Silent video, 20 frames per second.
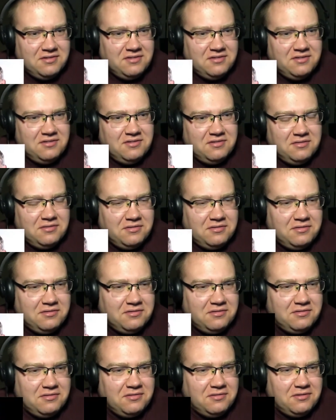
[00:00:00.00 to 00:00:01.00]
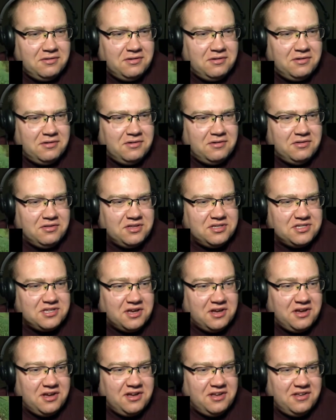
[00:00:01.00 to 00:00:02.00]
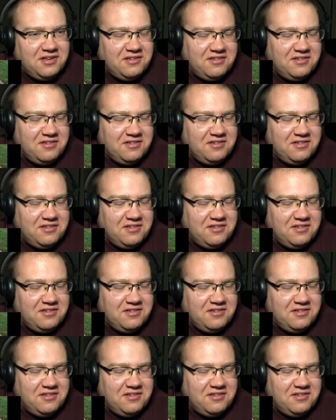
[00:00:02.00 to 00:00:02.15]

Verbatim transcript: Nice. Oh, this guy.